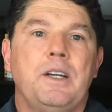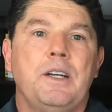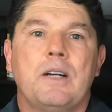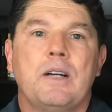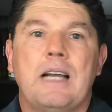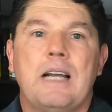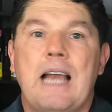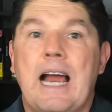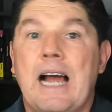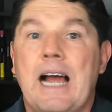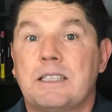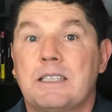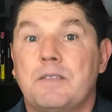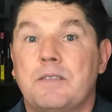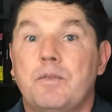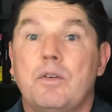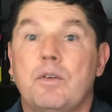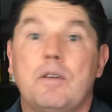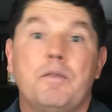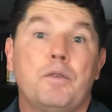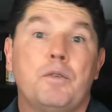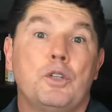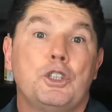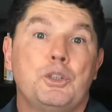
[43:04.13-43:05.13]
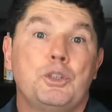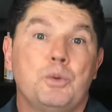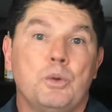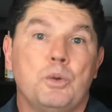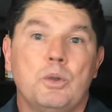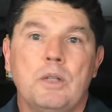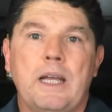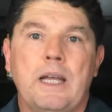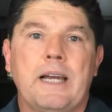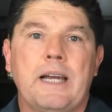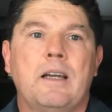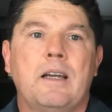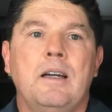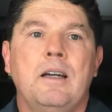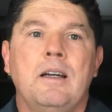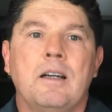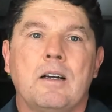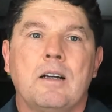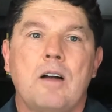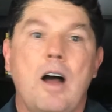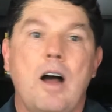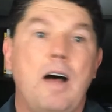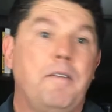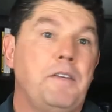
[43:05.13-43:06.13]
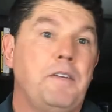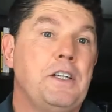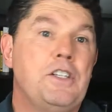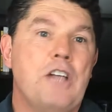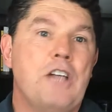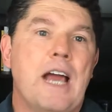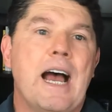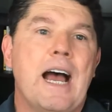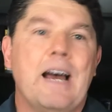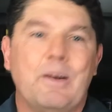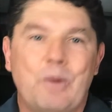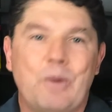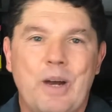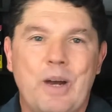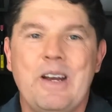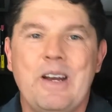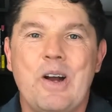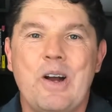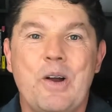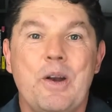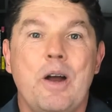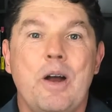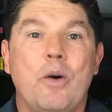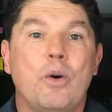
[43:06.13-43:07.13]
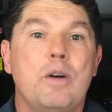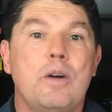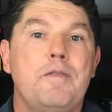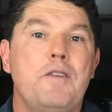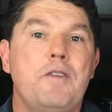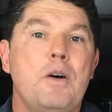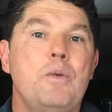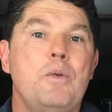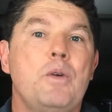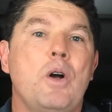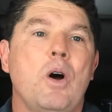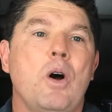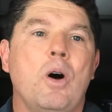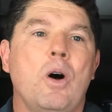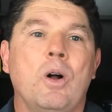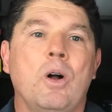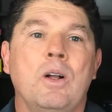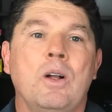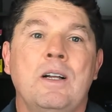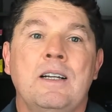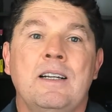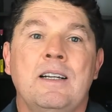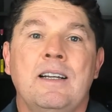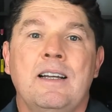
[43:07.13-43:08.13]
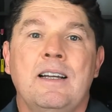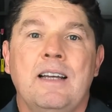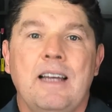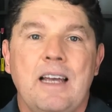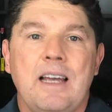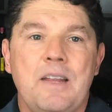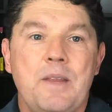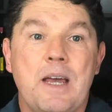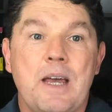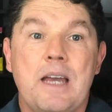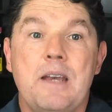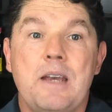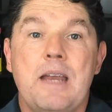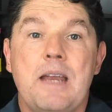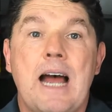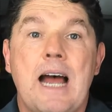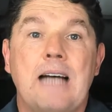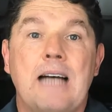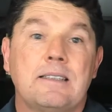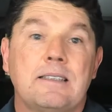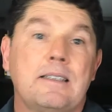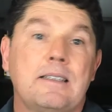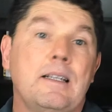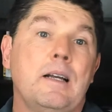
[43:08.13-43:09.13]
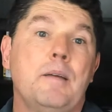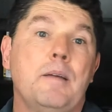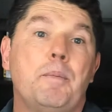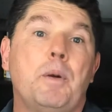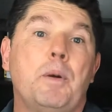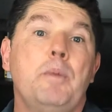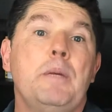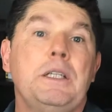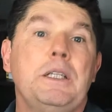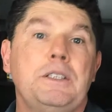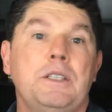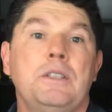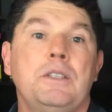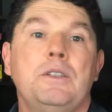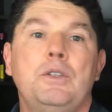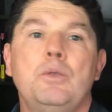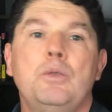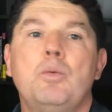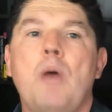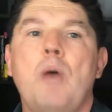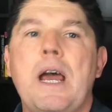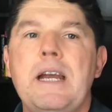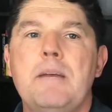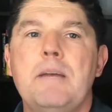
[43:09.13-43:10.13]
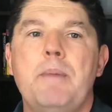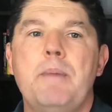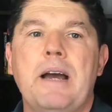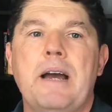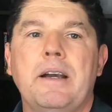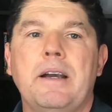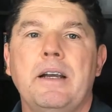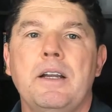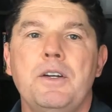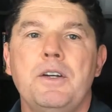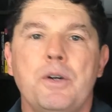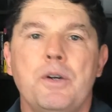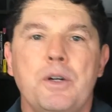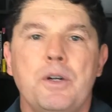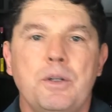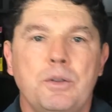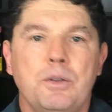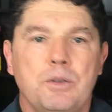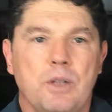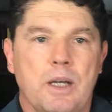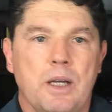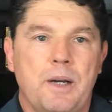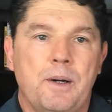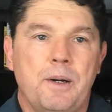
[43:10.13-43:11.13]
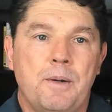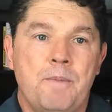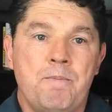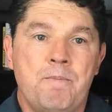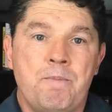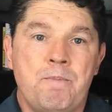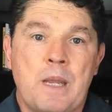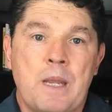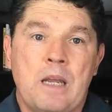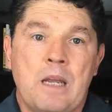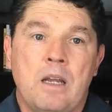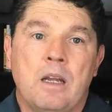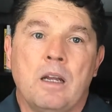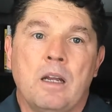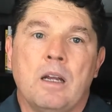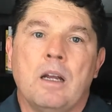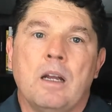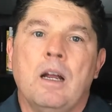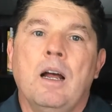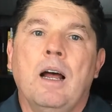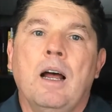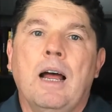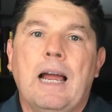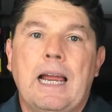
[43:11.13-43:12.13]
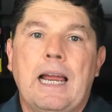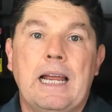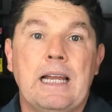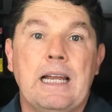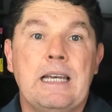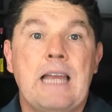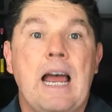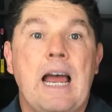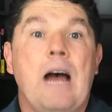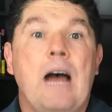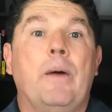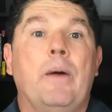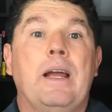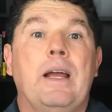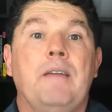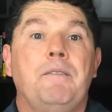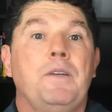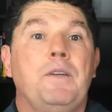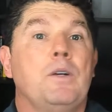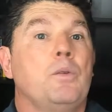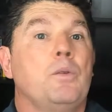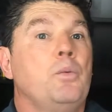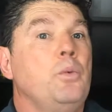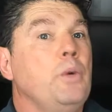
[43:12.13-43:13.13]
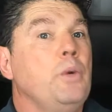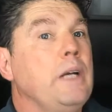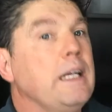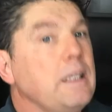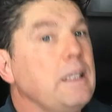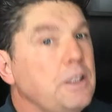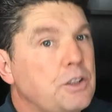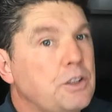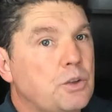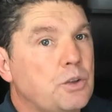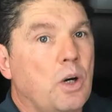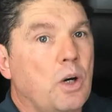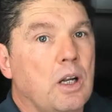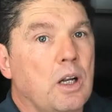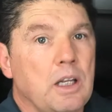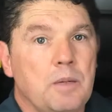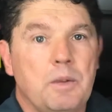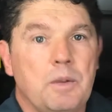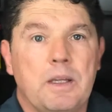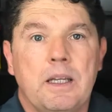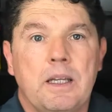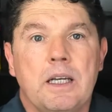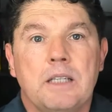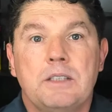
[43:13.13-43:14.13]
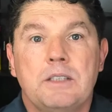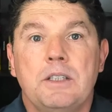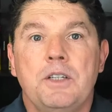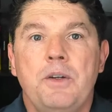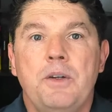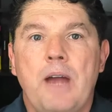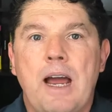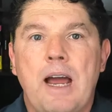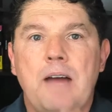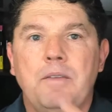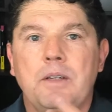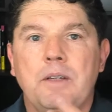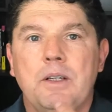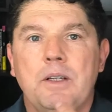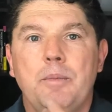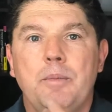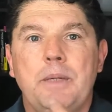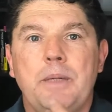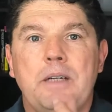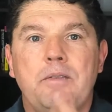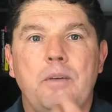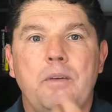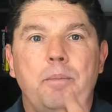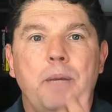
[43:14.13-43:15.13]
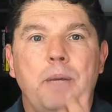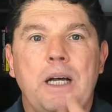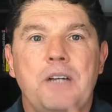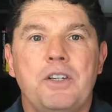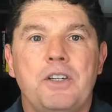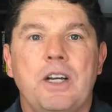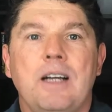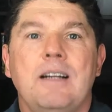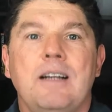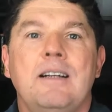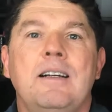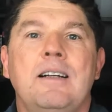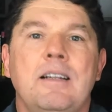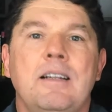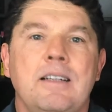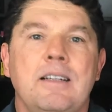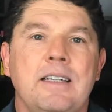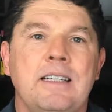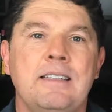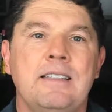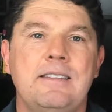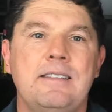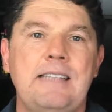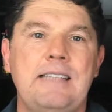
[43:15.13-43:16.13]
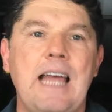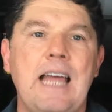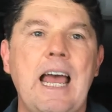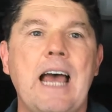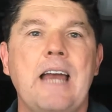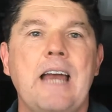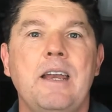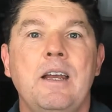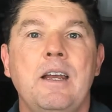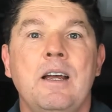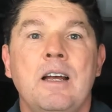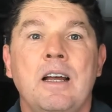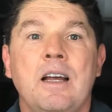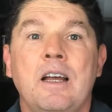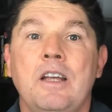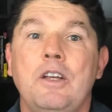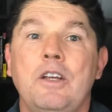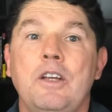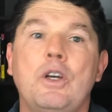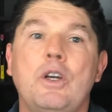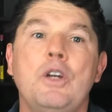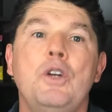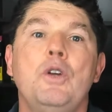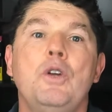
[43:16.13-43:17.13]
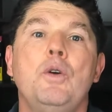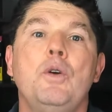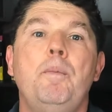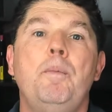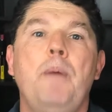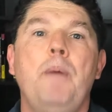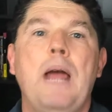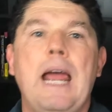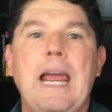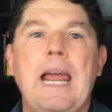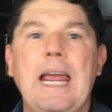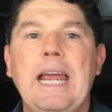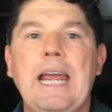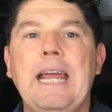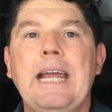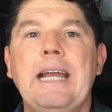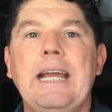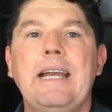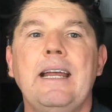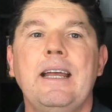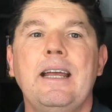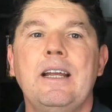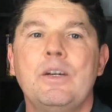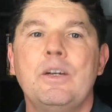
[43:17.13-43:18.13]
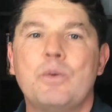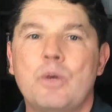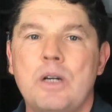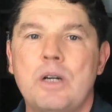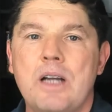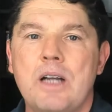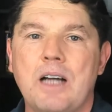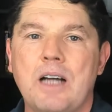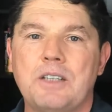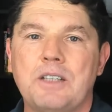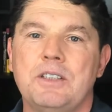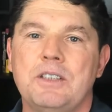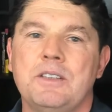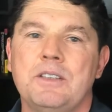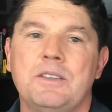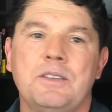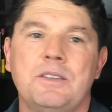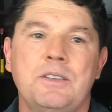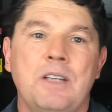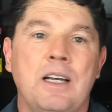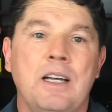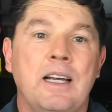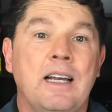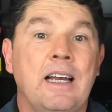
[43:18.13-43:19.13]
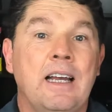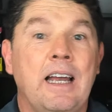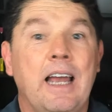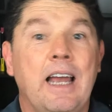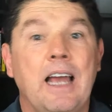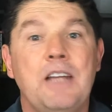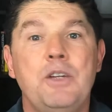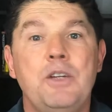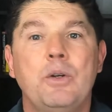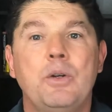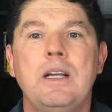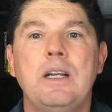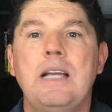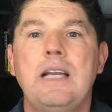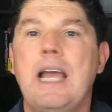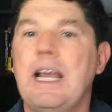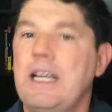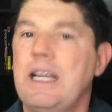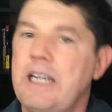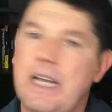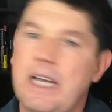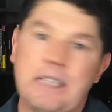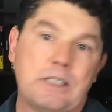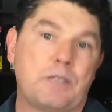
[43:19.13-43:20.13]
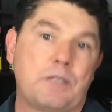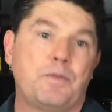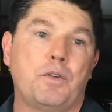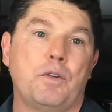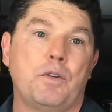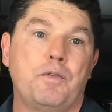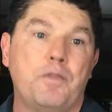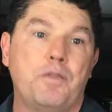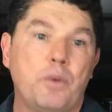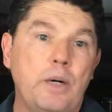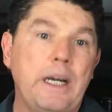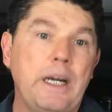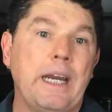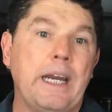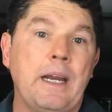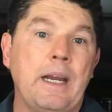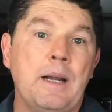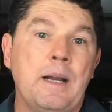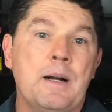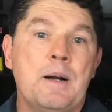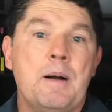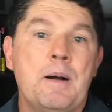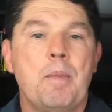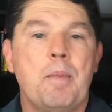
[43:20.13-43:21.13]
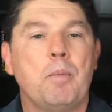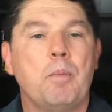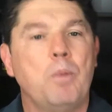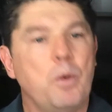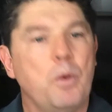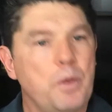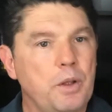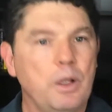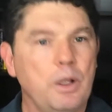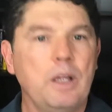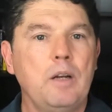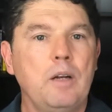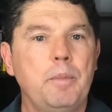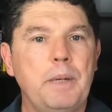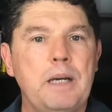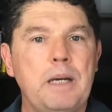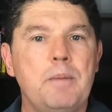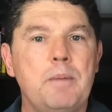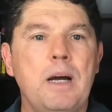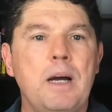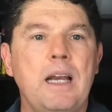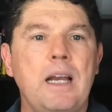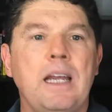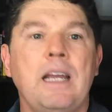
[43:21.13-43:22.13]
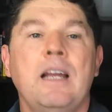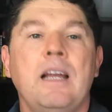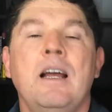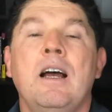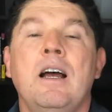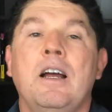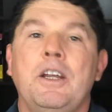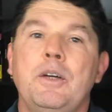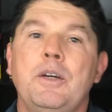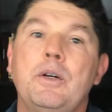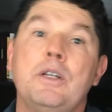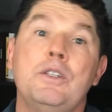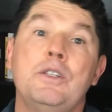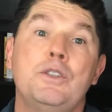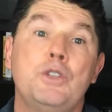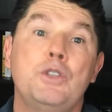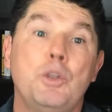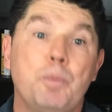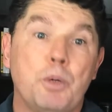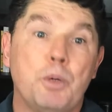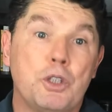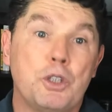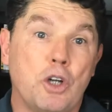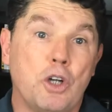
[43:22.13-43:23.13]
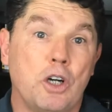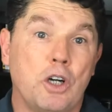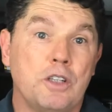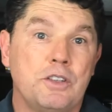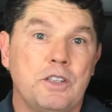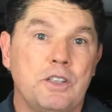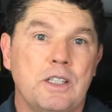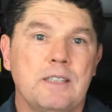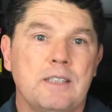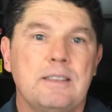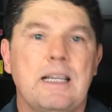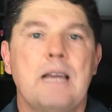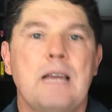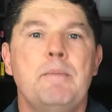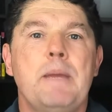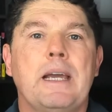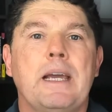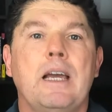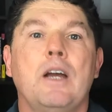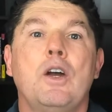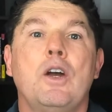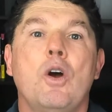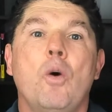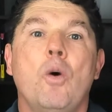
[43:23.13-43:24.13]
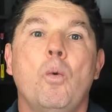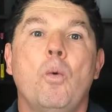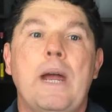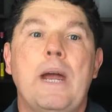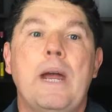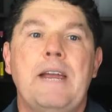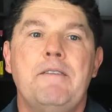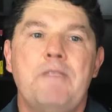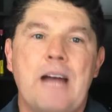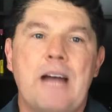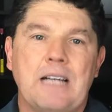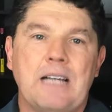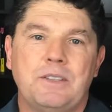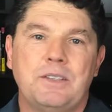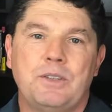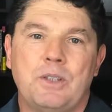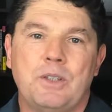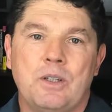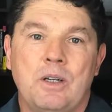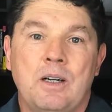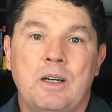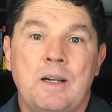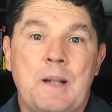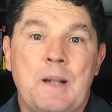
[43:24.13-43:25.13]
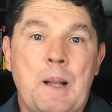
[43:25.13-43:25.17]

you're going to ask for a virtual like coffee chat, right, or a phone call and then ask permission to write about it in your newsletter. And now, if you're really struggling with this and you have a little bit of a budget, instead, you can do paid introductions and you can get guests for free. But with a little bit of money, you can supercharge this and make it go way faster.